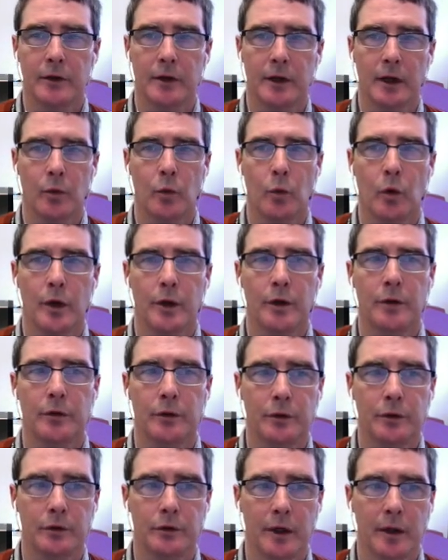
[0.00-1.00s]
I want you
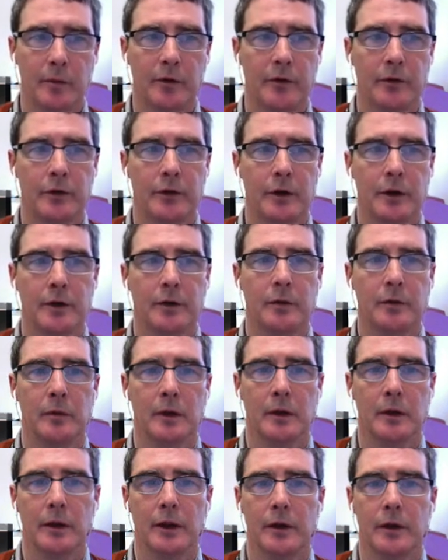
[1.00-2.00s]
to demonstrate to me
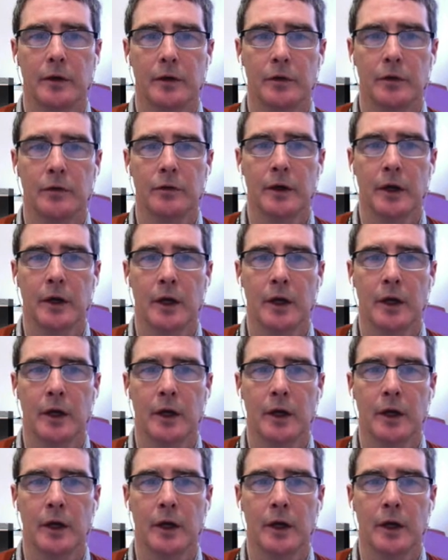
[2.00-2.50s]
that you've